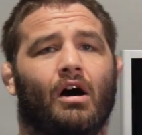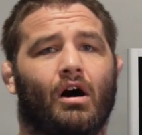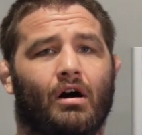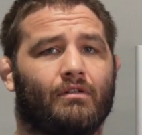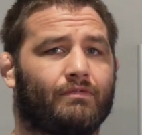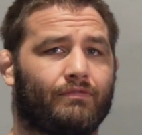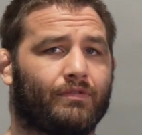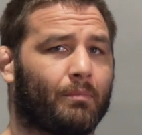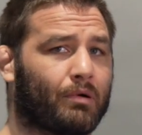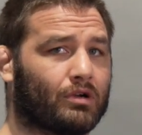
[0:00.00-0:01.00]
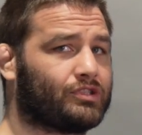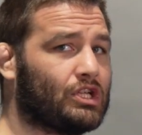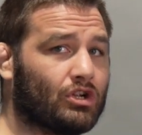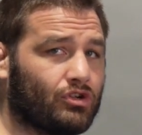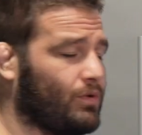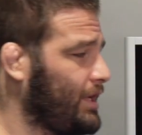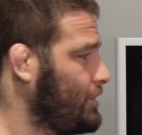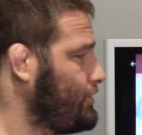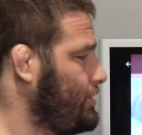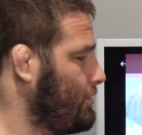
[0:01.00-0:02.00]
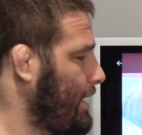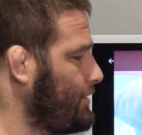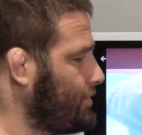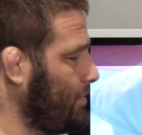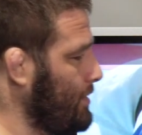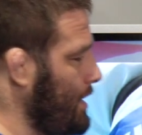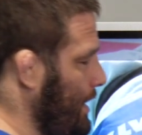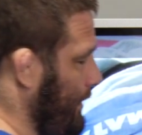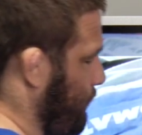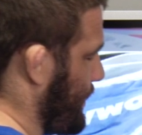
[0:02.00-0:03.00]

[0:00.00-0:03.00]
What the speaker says: of the person you're doing it to, right? So if we